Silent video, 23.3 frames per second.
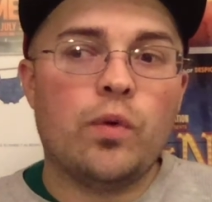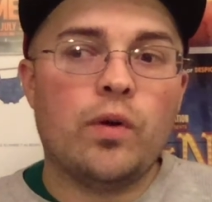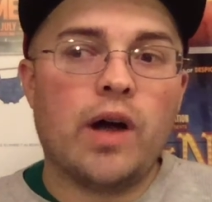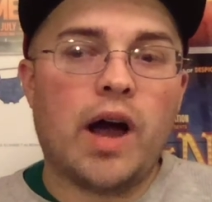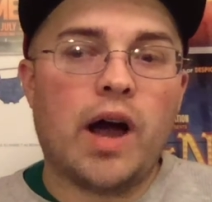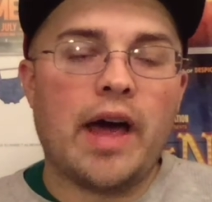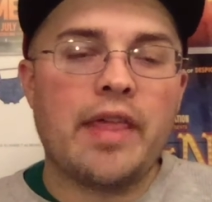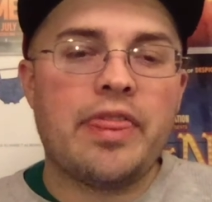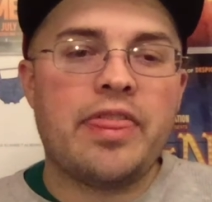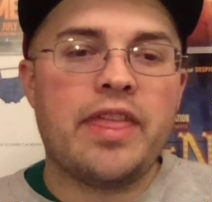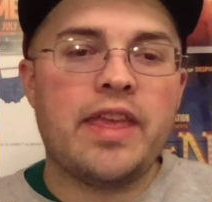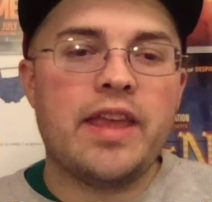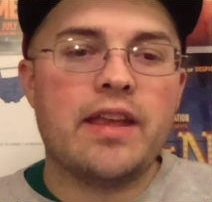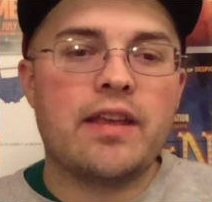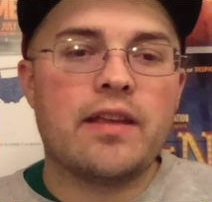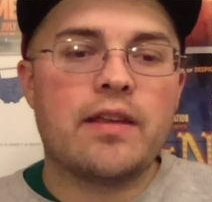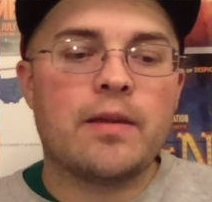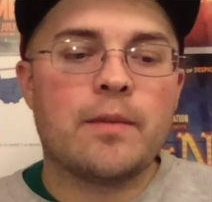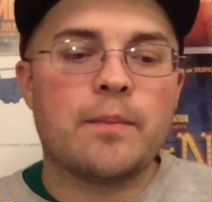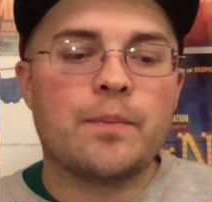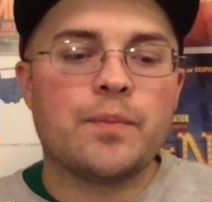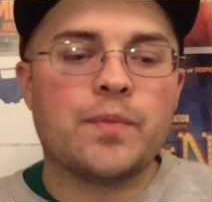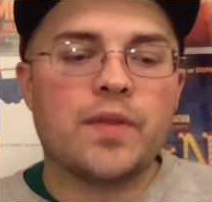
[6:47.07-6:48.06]
I think,
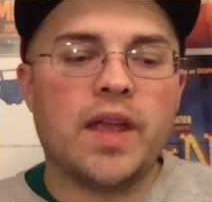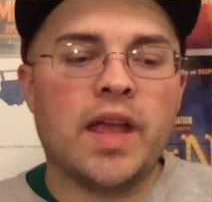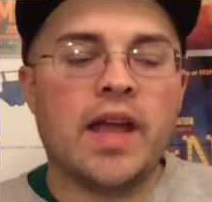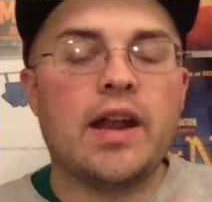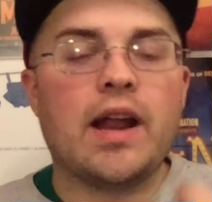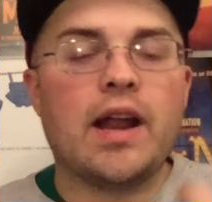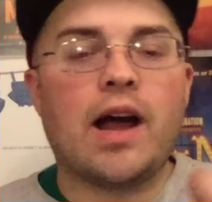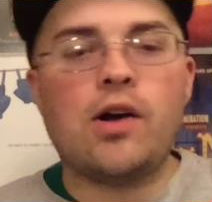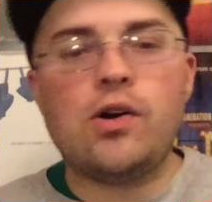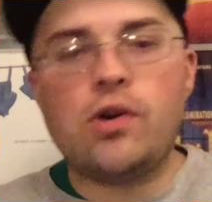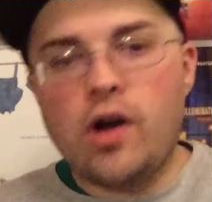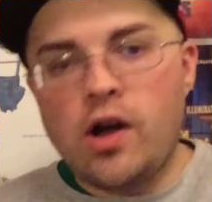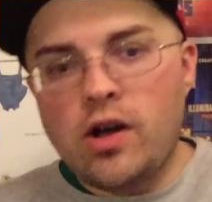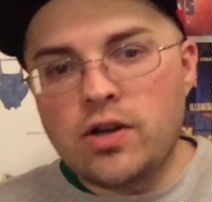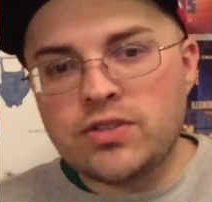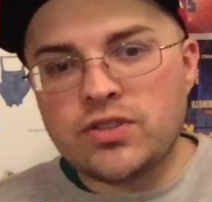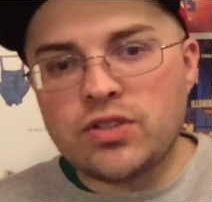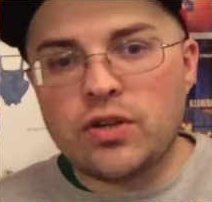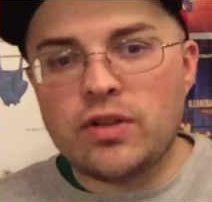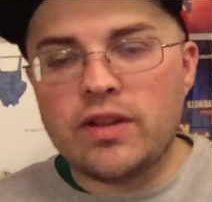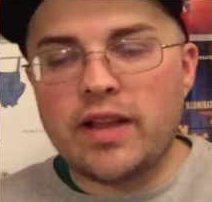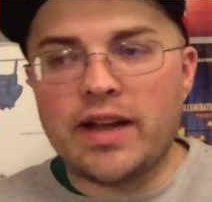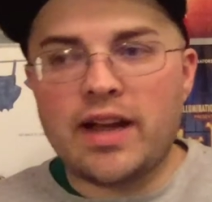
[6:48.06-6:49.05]
and
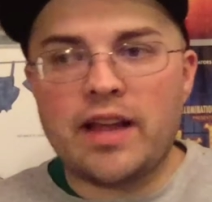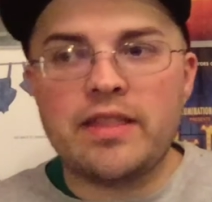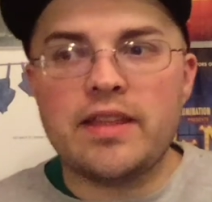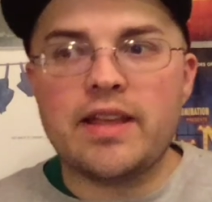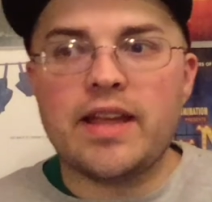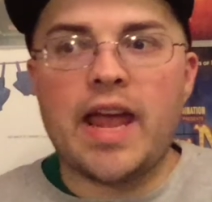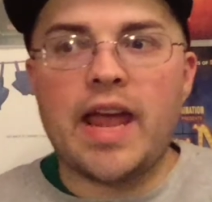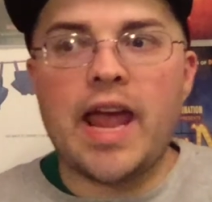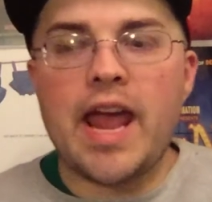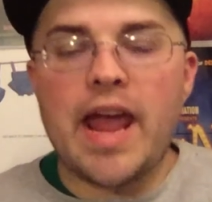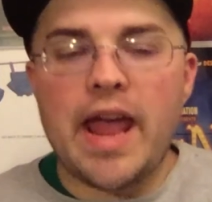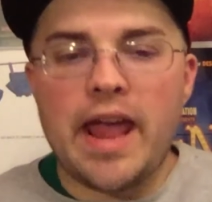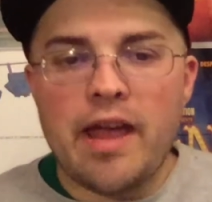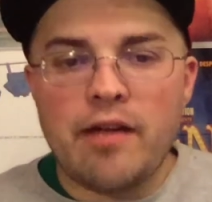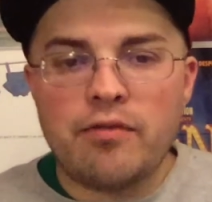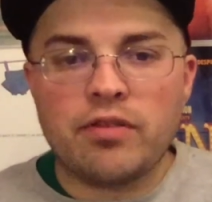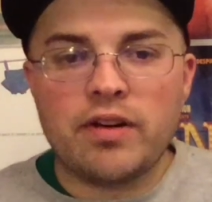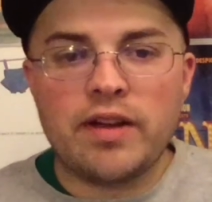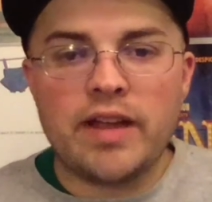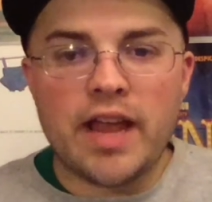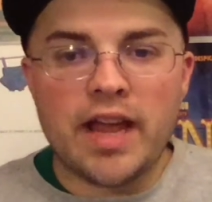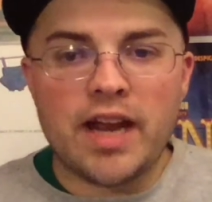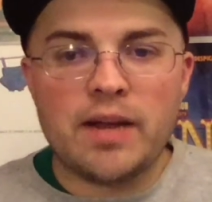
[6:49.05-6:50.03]
also like I think
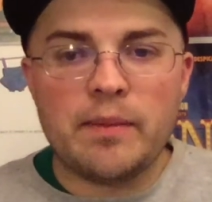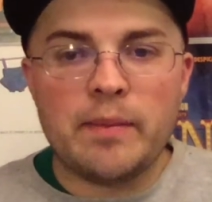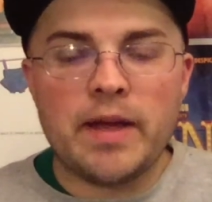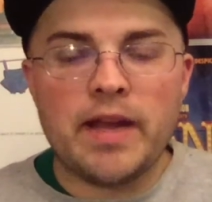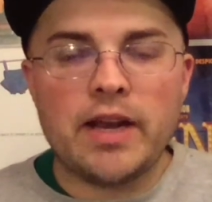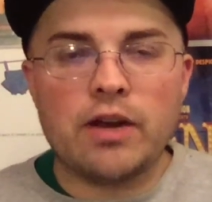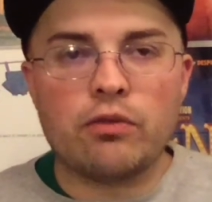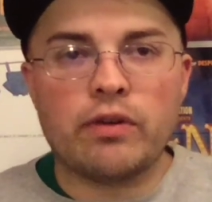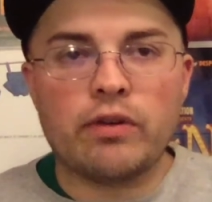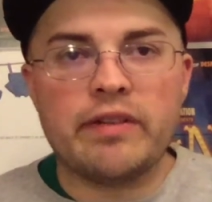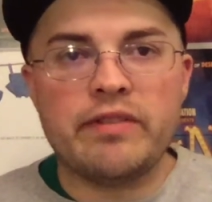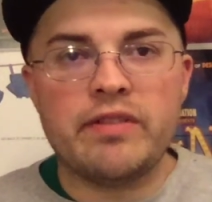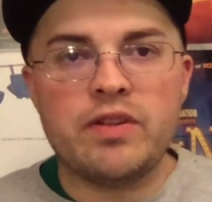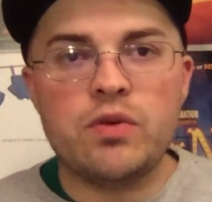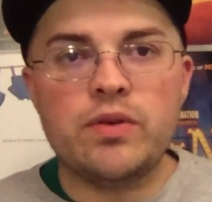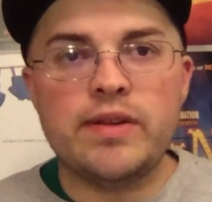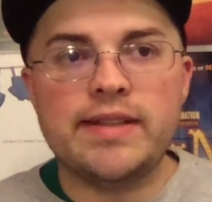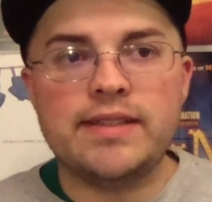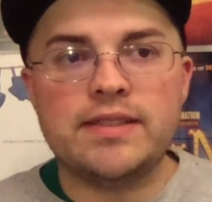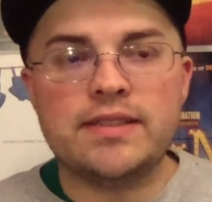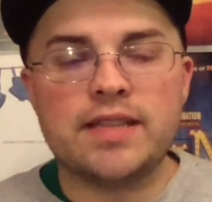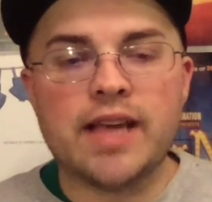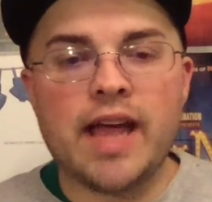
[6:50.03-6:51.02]
every animated review
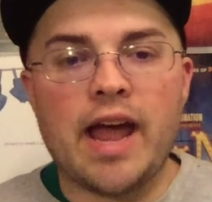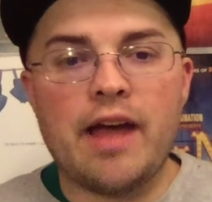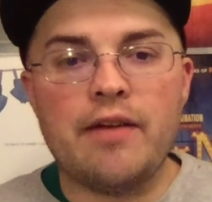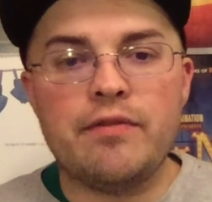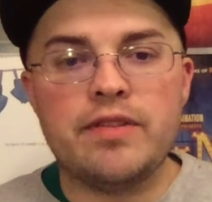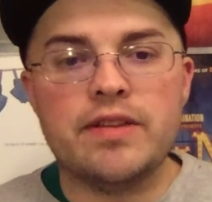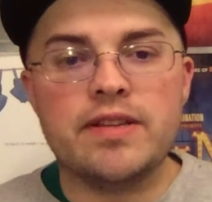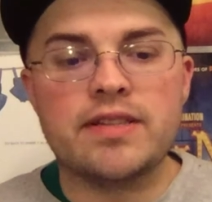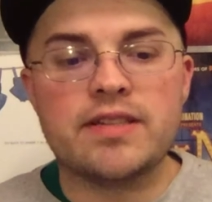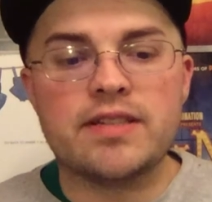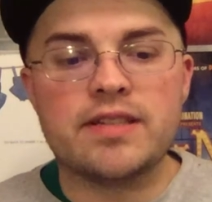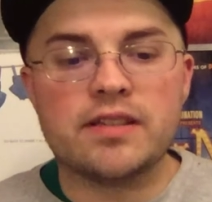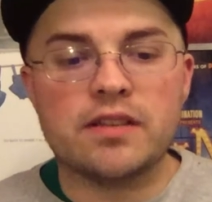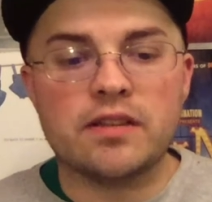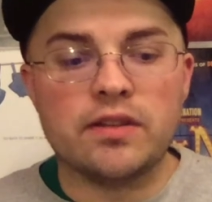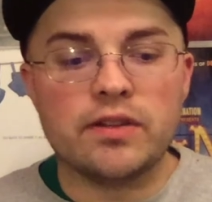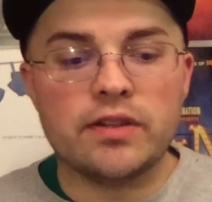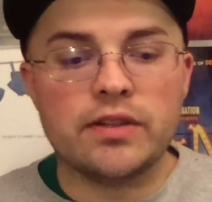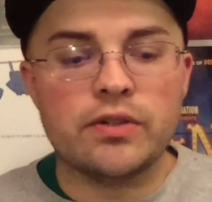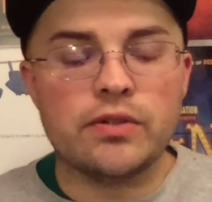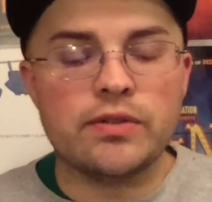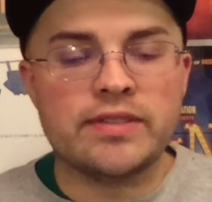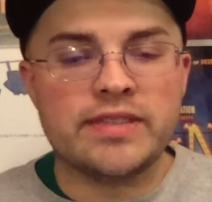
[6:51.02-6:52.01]
needs to have this
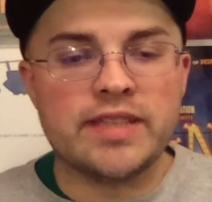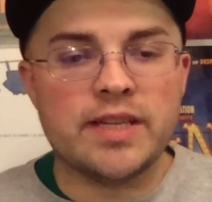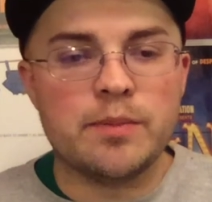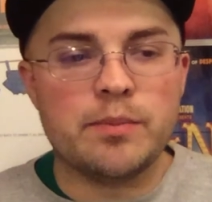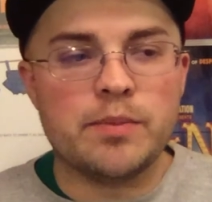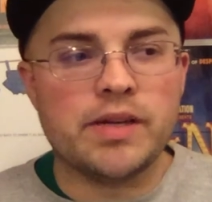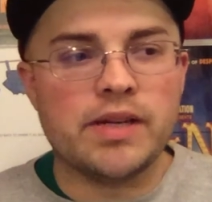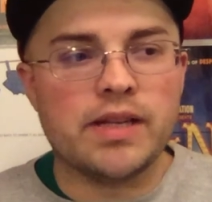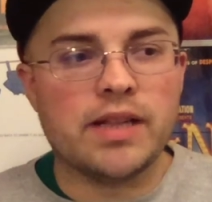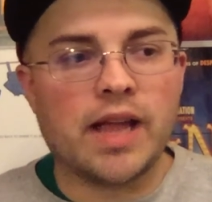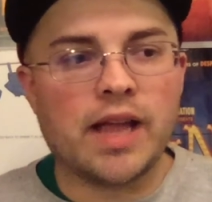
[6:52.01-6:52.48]
little tidbit.